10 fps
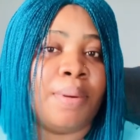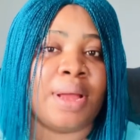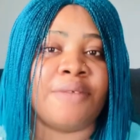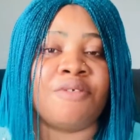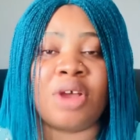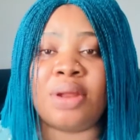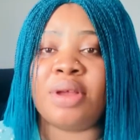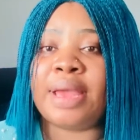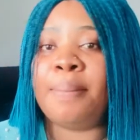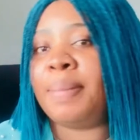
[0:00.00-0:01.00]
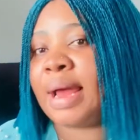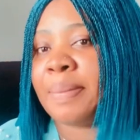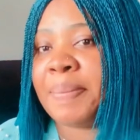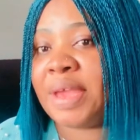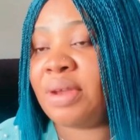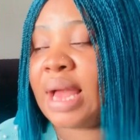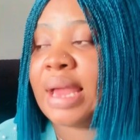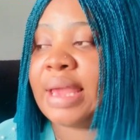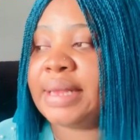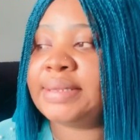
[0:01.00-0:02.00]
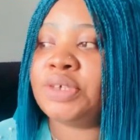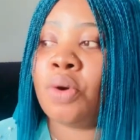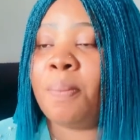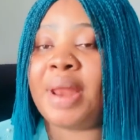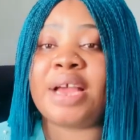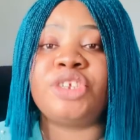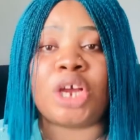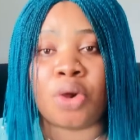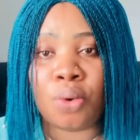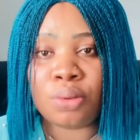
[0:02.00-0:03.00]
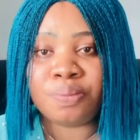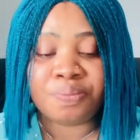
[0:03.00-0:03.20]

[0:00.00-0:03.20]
if you cannot get black pen you can get your black charcoal